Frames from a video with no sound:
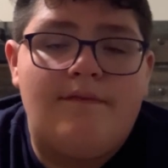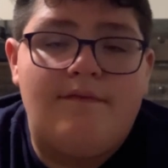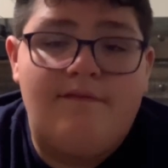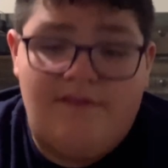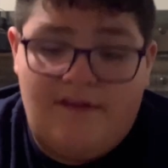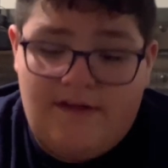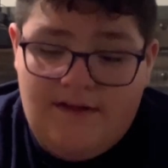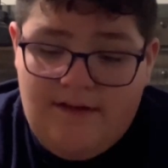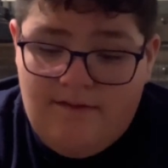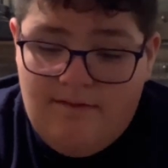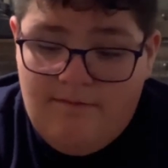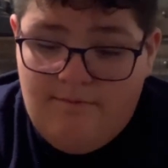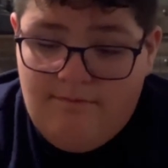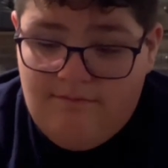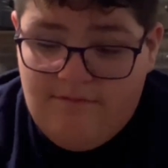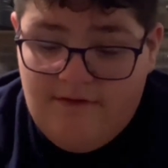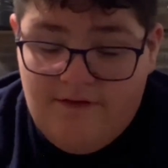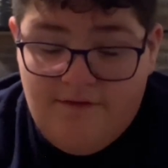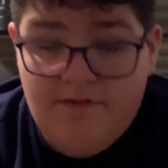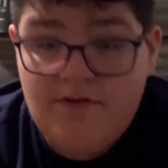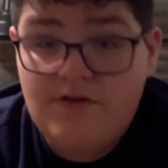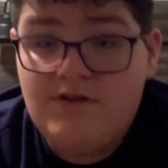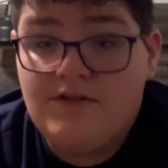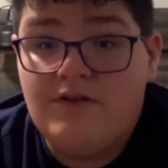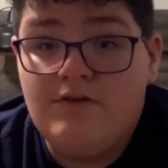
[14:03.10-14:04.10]
like, the
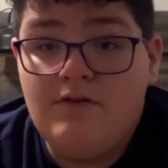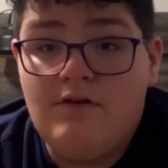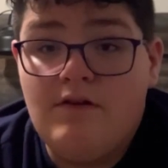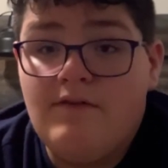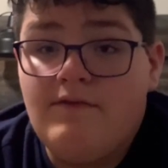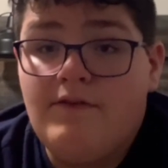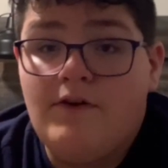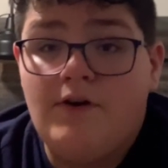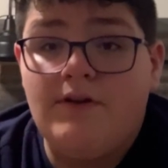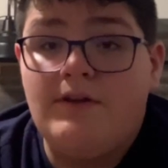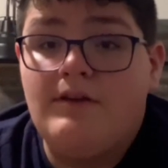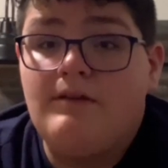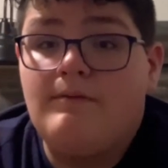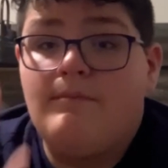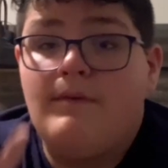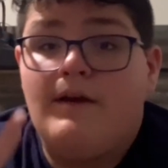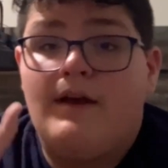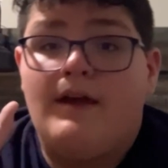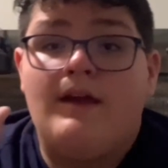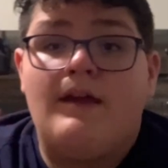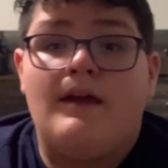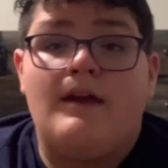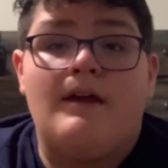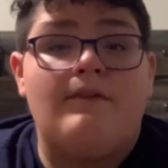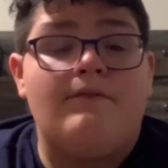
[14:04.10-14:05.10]
first Yu-Gi-Oh! Volume I
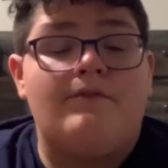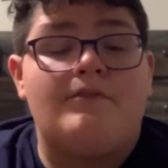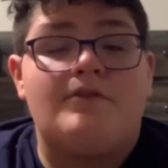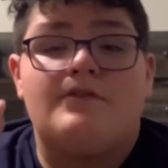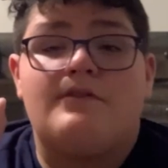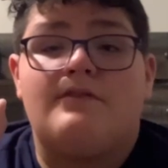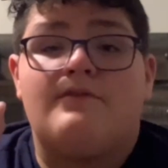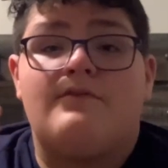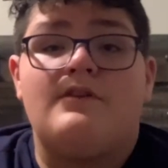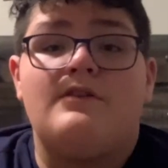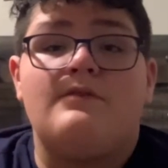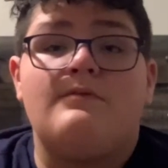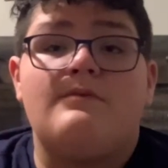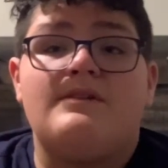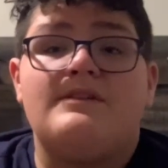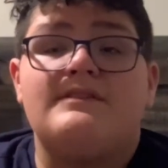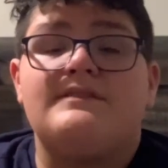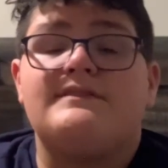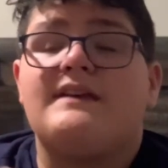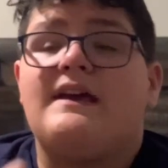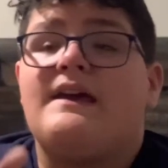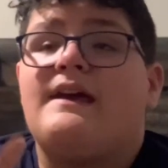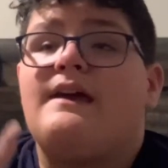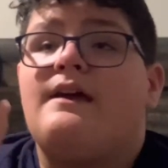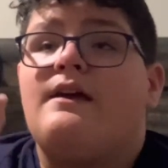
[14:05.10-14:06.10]
had for the free
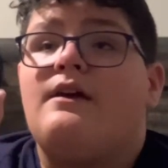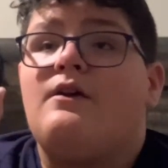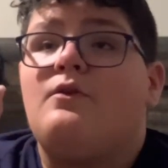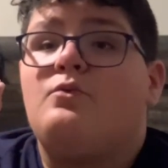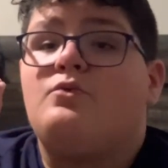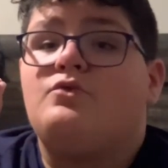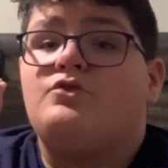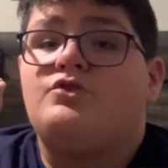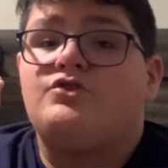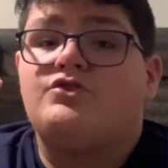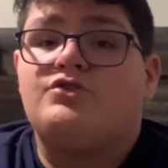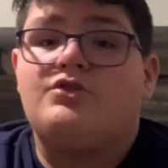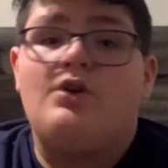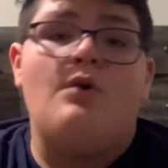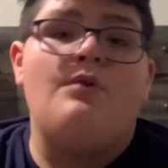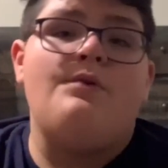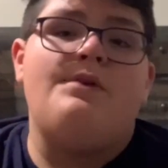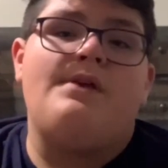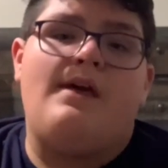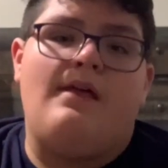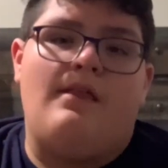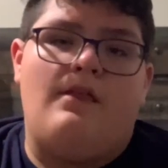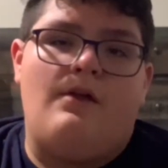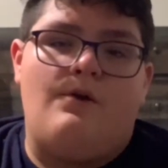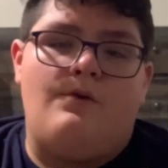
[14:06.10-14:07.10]
ones was so
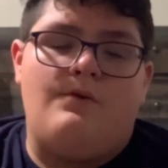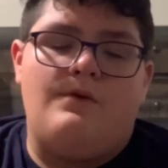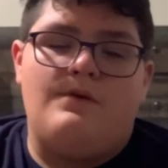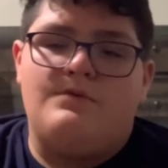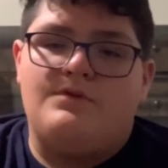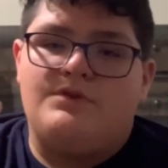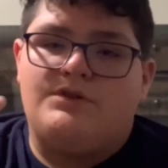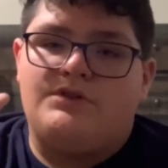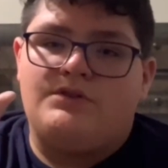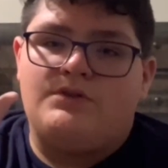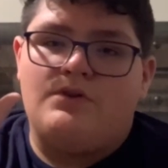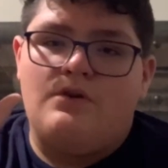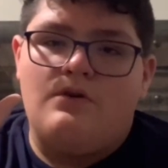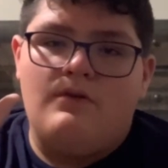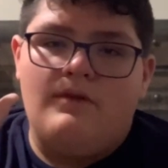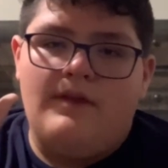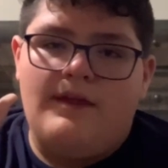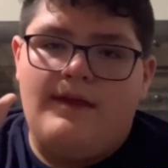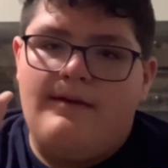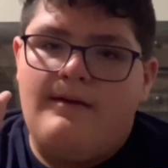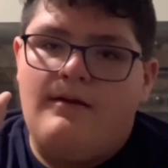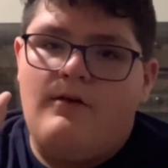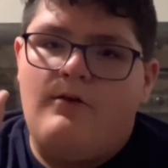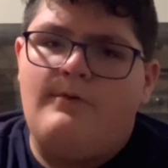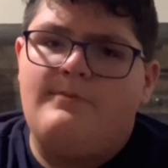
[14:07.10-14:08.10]
yellow, it was so,
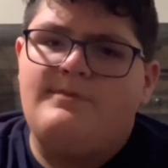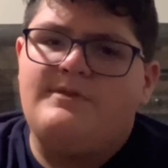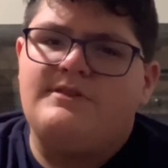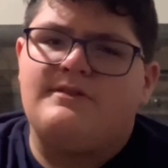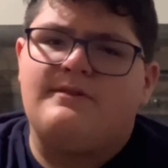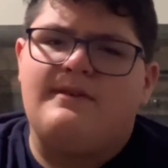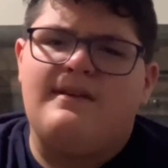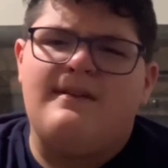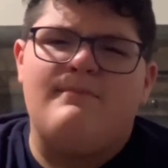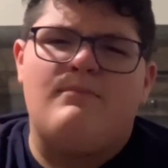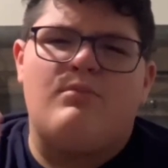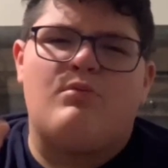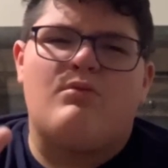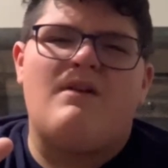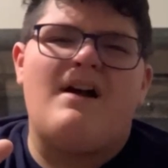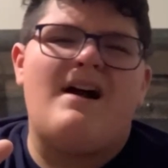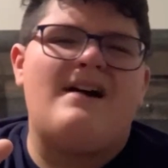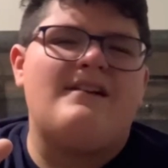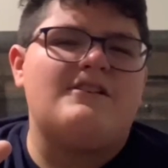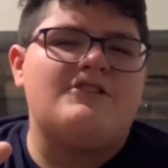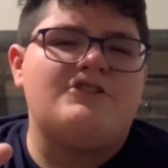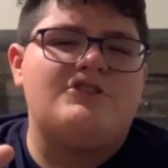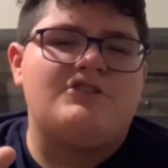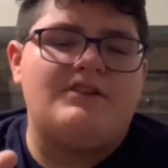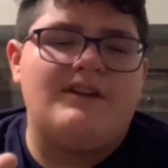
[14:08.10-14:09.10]
like, almost, like,
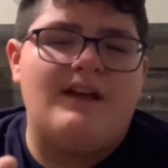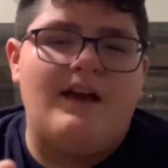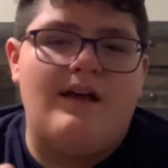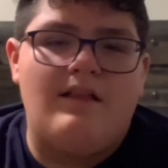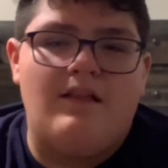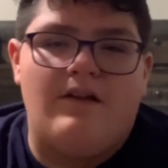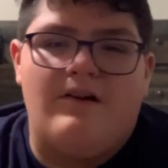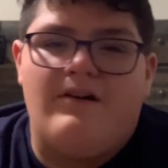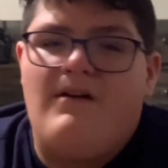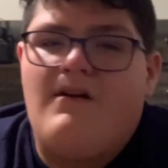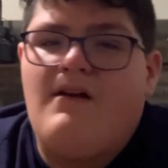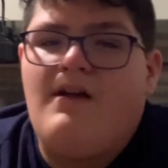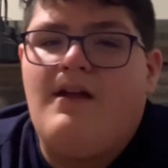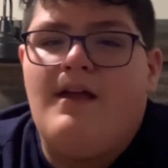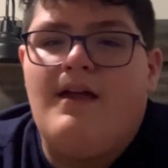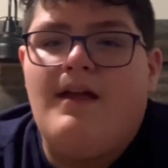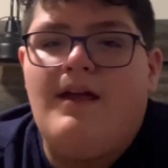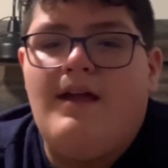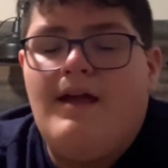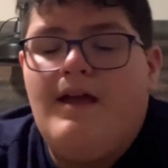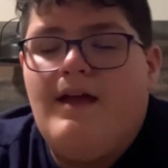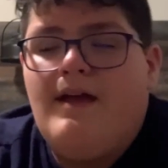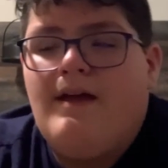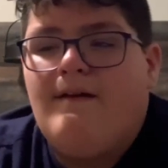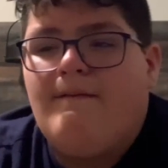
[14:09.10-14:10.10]
brownish yellow,
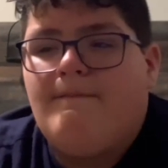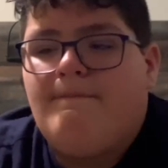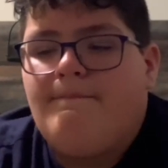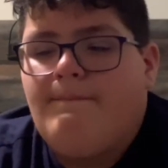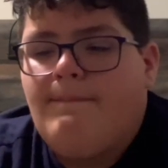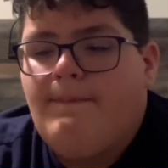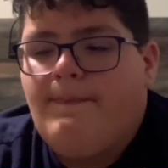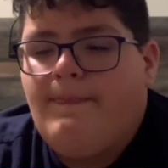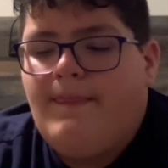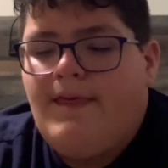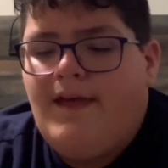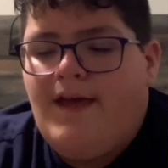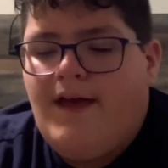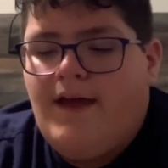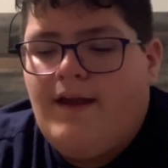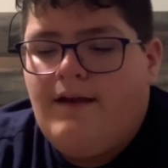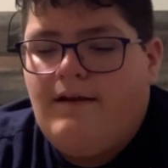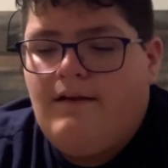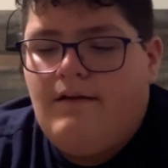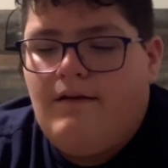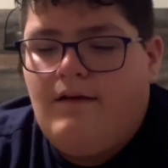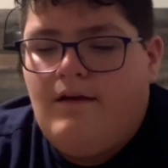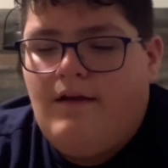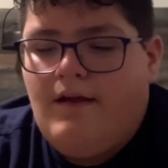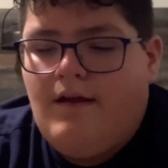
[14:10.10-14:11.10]
that
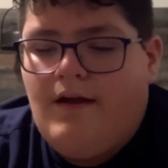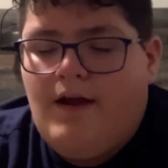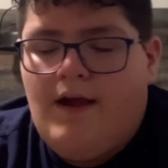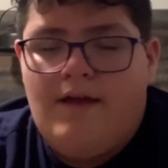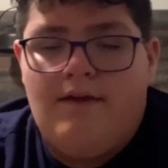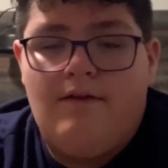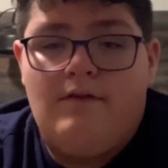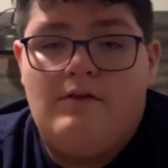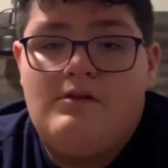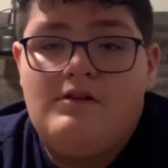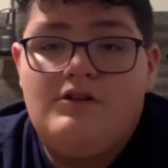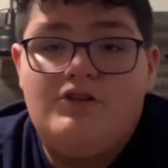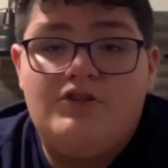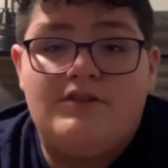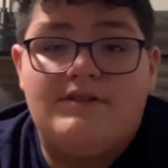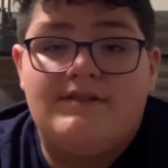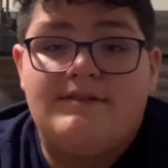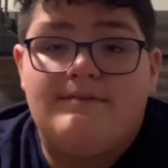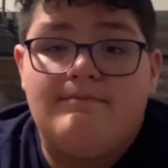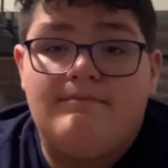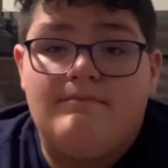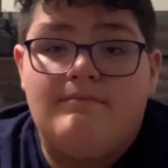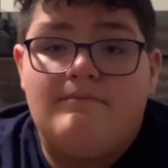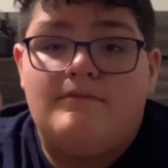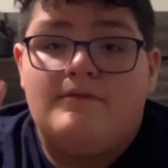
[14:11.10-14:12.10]
I literally just
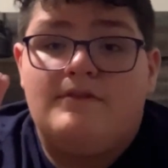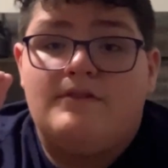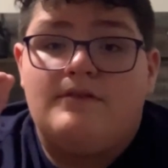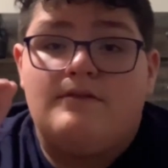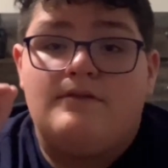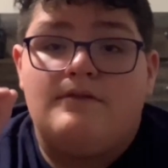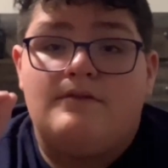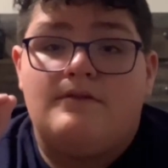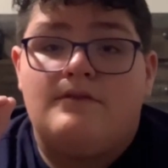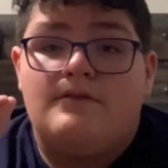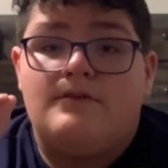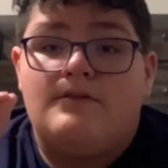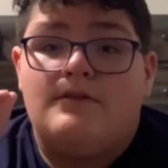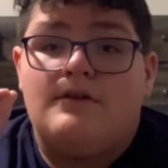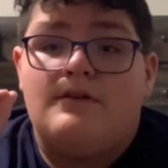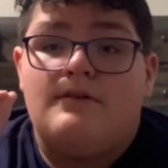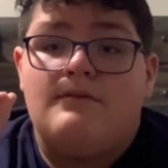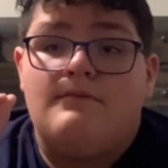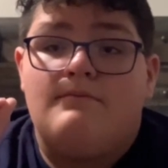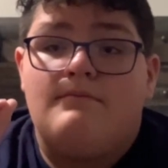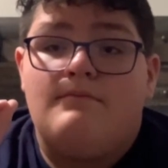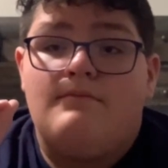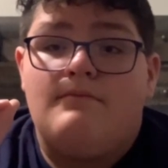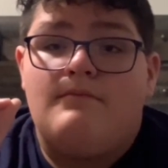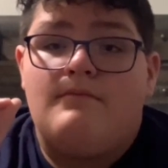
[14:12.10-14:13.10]
took
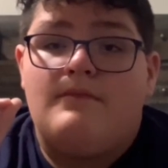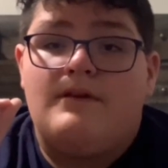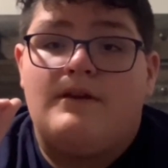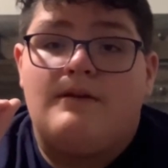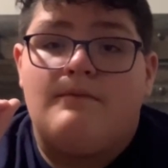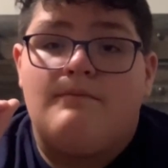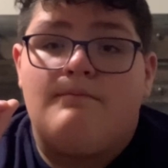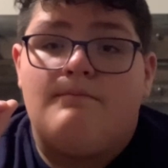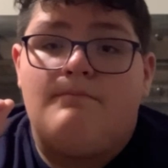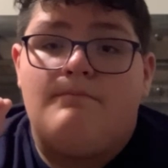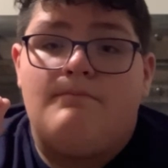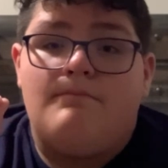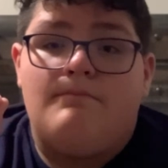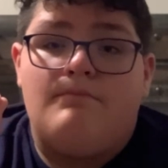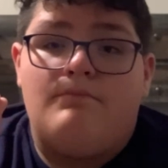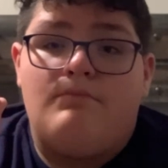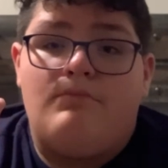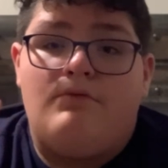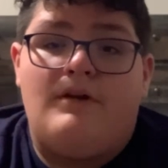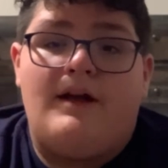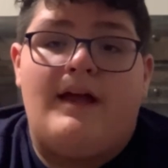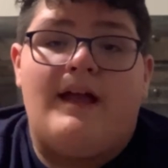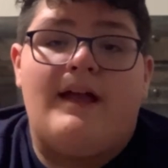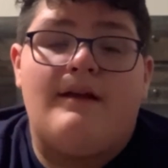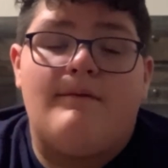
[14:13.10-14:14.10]
a, like,
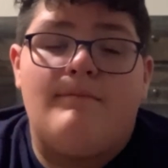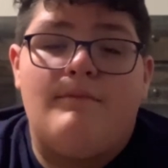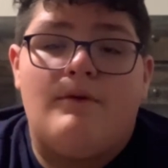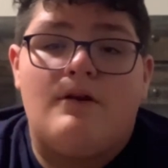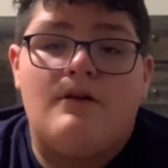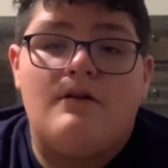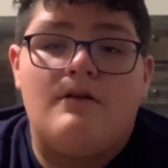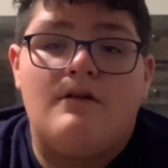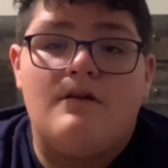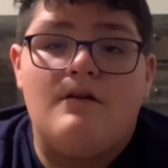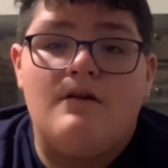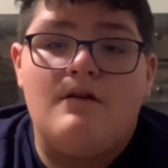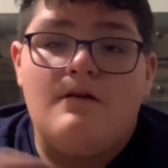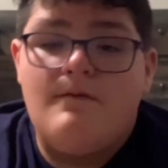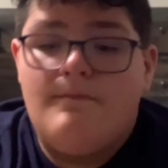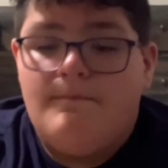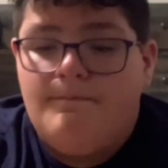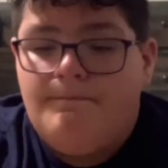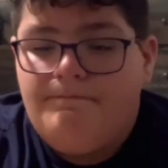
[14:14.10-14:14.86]
black marker,